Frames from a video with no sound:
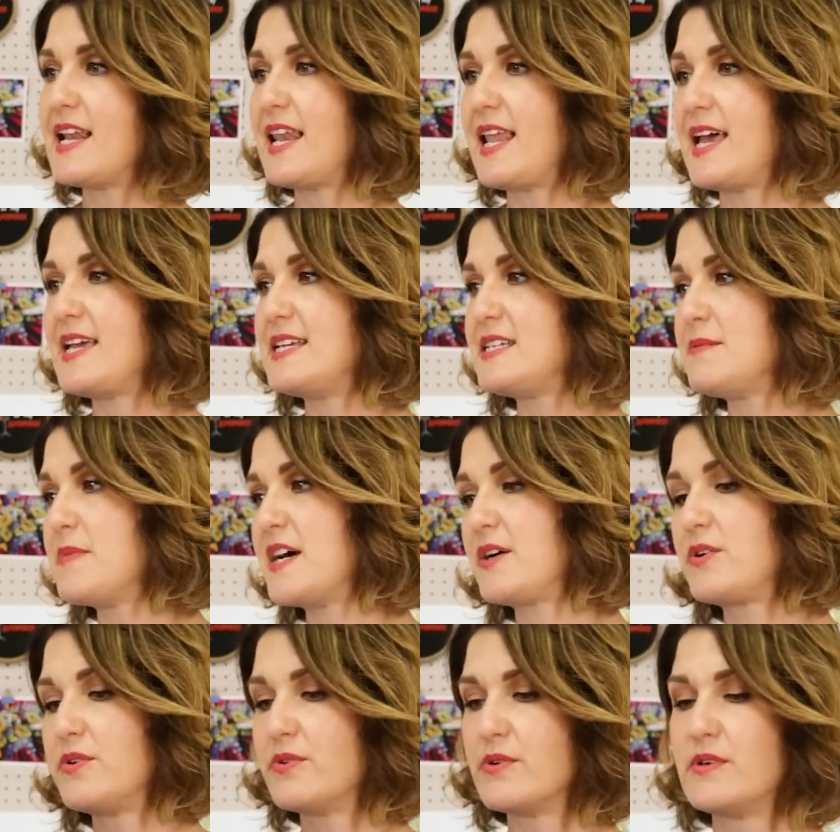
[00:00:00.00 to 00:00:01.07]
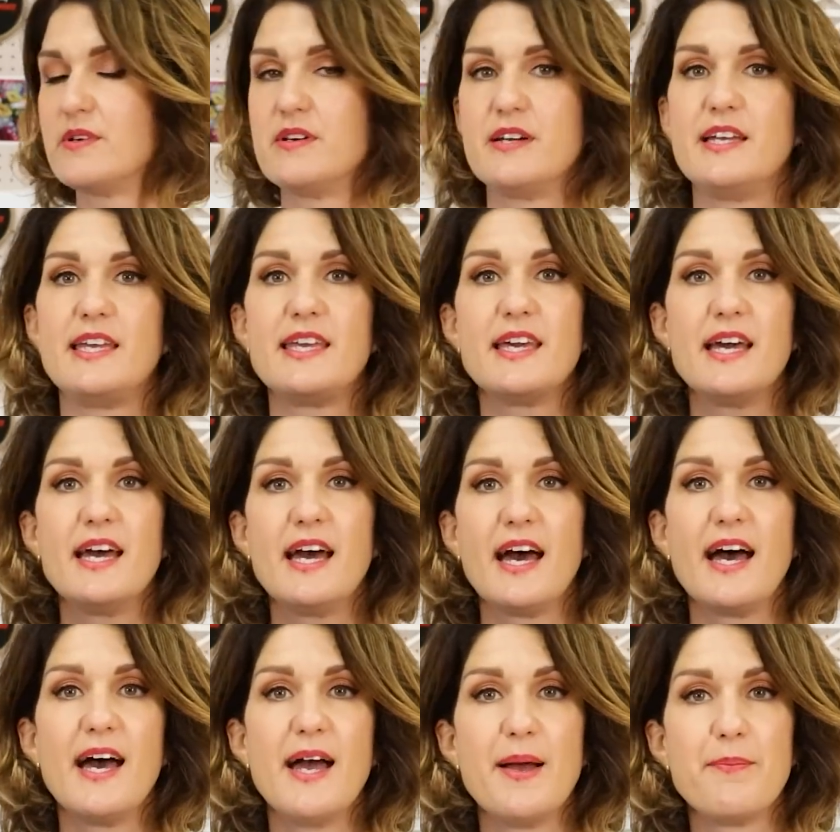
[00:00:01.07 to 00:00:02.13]
Lady McElroy
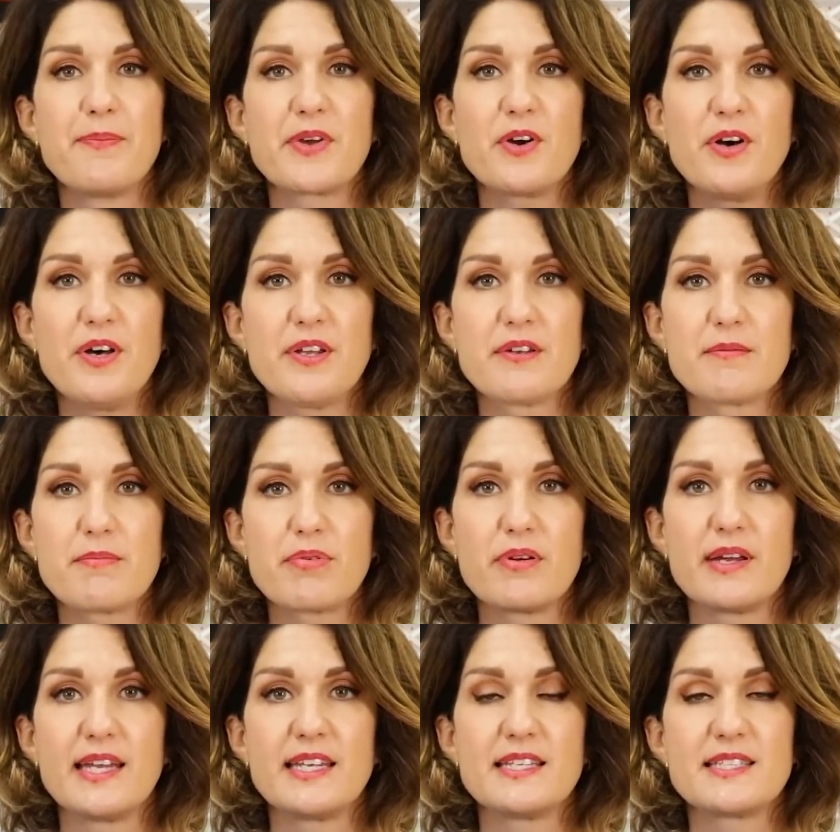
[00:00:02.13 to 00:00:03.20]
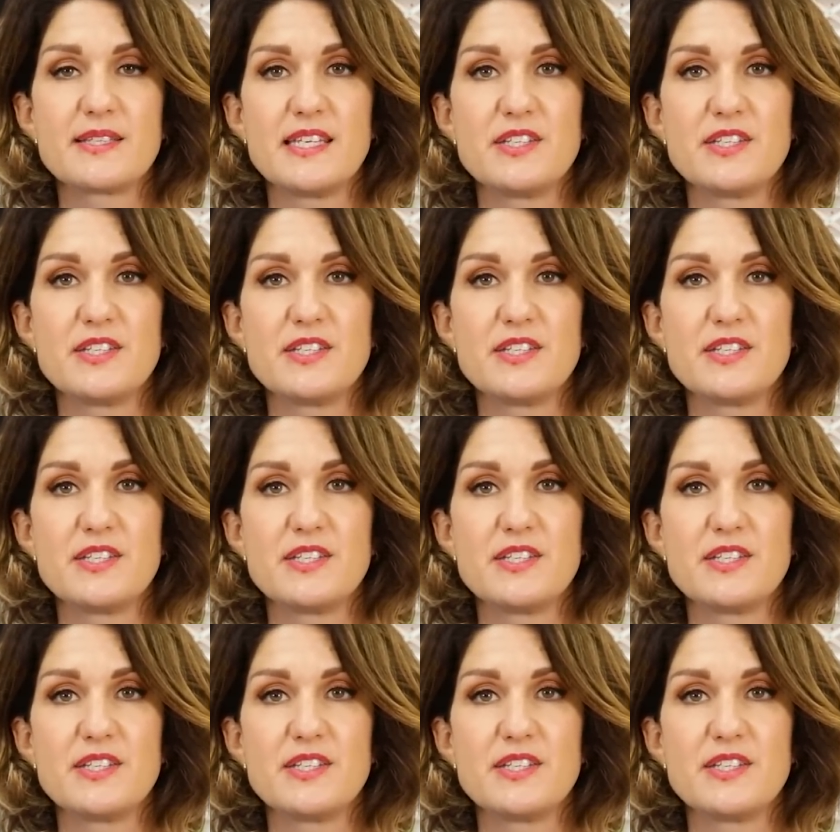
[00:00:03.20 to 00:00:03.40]
um, cotton prints.